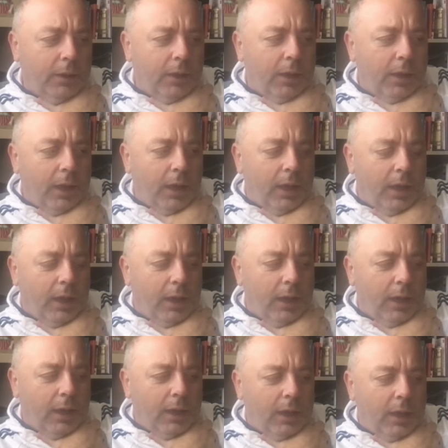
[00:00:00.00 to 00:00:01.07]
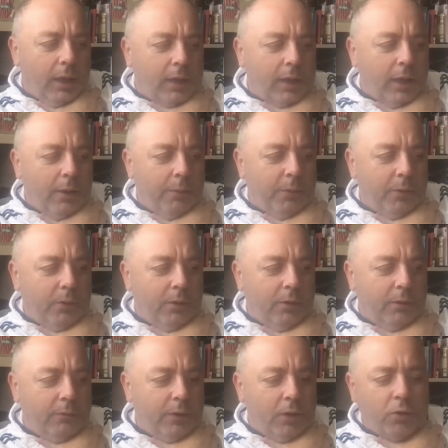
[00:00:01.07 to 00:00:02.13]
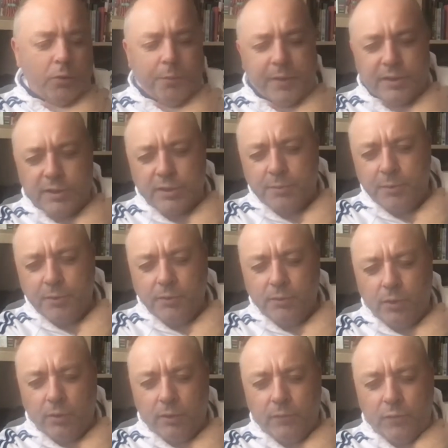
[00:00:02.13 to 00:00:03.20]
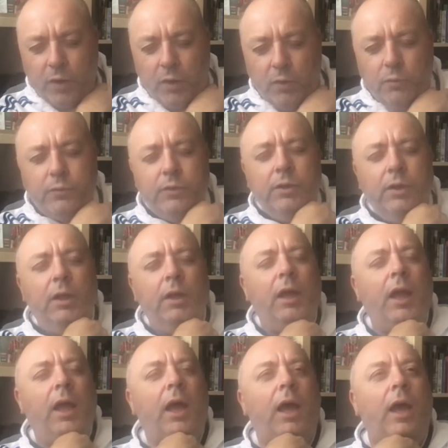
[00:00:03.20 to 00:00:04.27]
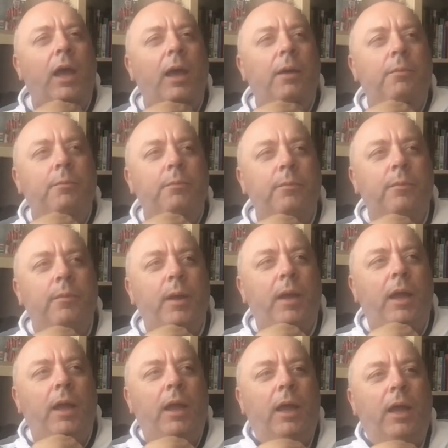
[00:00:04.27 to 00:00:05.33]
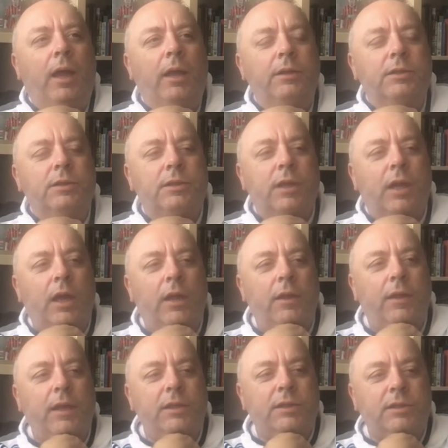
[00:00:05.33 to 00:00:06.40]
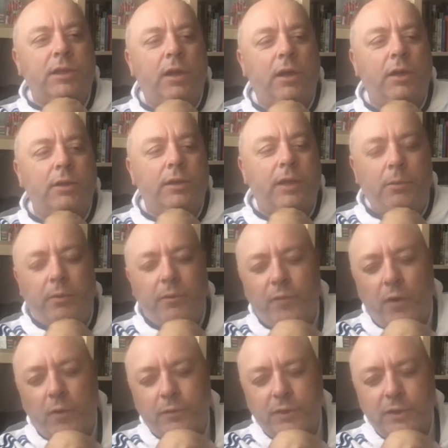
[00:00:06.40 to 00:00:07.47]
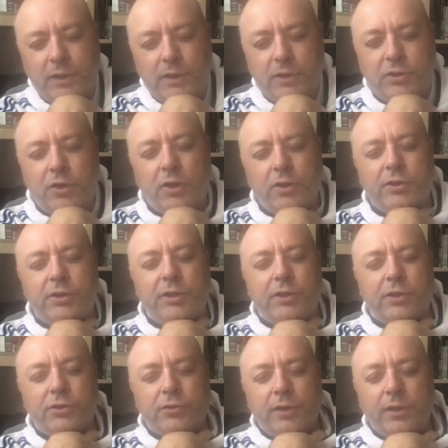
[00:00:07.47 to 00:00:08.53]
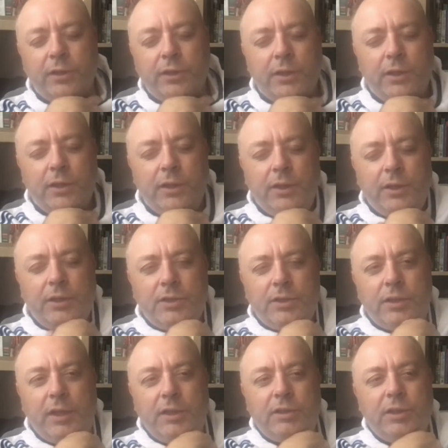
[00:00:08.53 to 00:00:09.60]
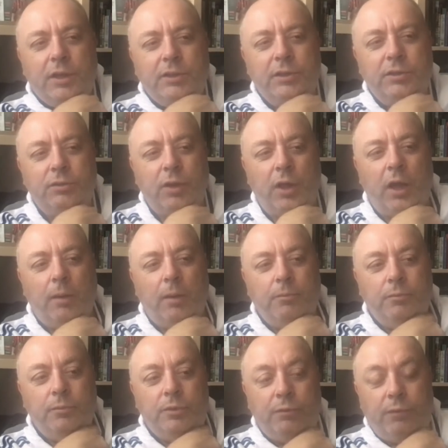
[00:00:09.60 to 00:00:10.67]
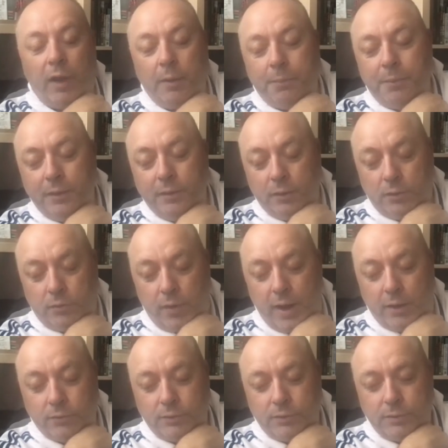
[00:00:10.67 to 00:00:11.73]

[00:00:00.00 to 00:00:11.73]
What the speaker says: a couple of local businessmen got involved, and they were involved in the construction industry. So they started developing the ground.